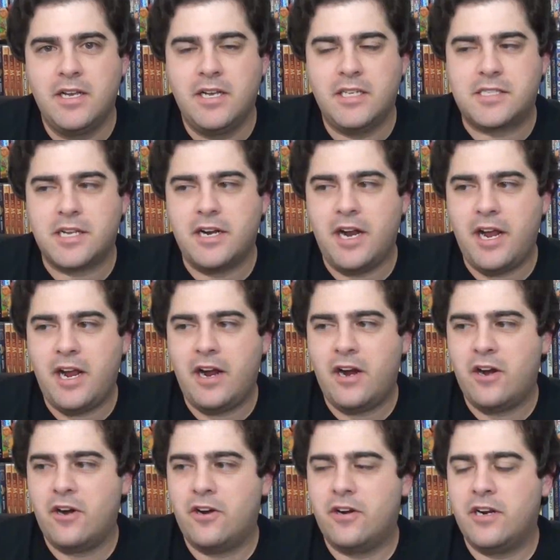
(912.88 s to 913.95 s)
It's going to
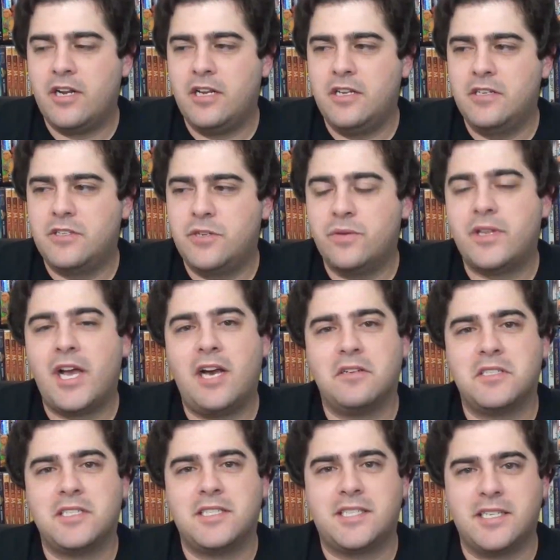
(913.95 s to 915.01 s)
air
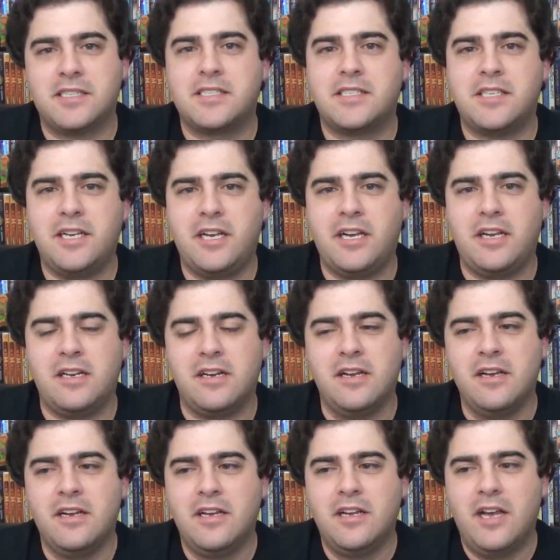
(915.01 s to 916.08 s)
2016,
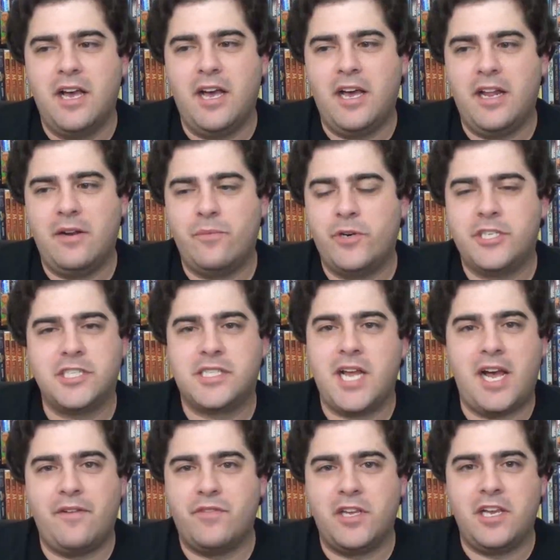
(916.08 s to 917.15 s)
and we just
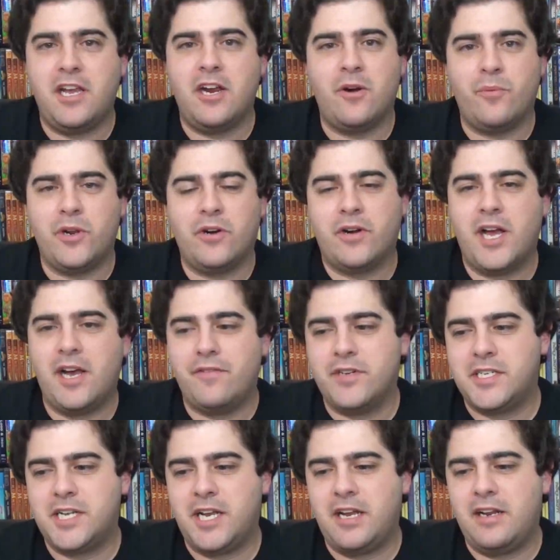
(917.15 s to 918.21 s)
have the year. We don't have a
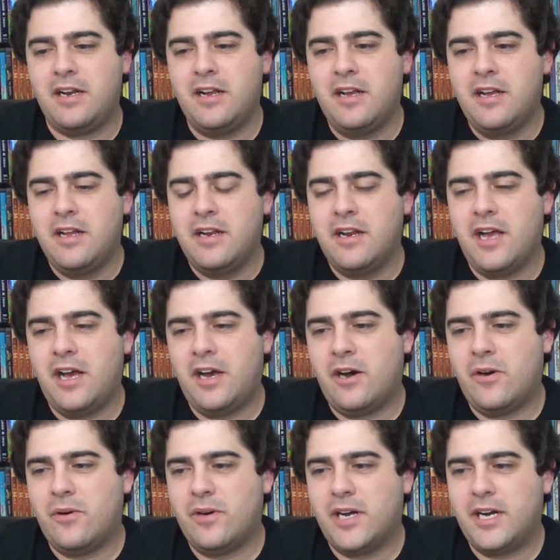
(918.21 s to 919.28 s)
date.
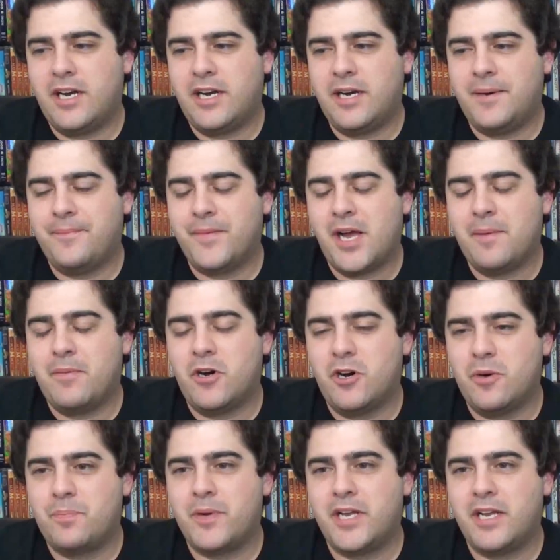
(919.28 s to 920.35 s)
Now, I'm
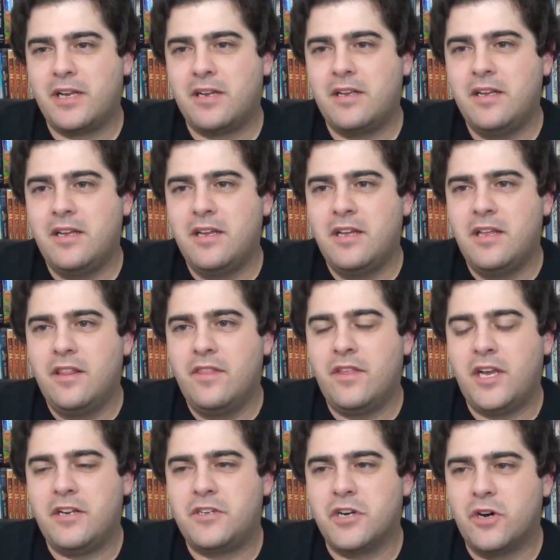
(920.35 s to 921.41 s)
hoping
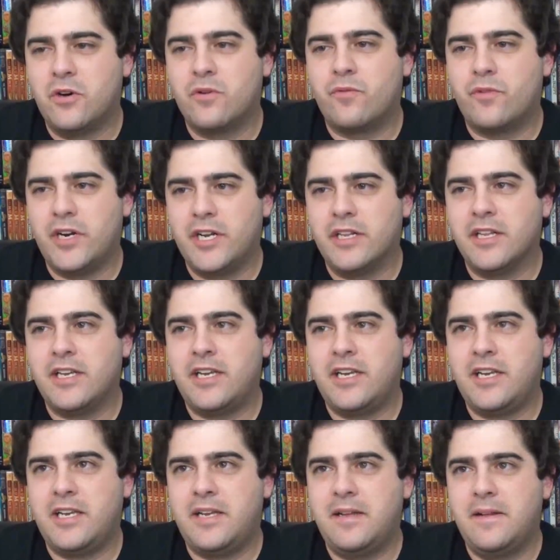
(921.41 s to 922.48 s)
they don't
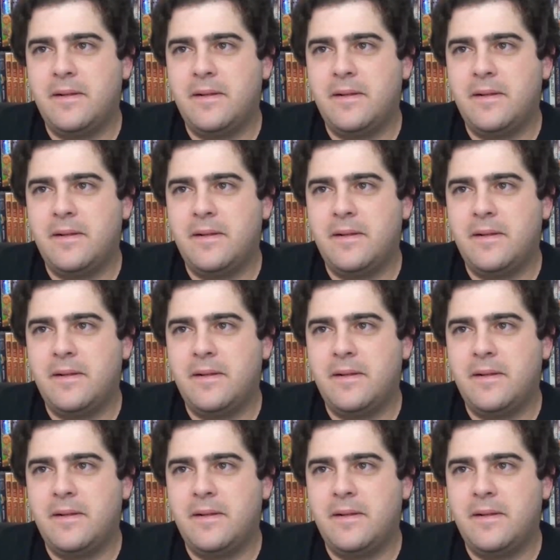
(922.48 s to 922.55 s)
really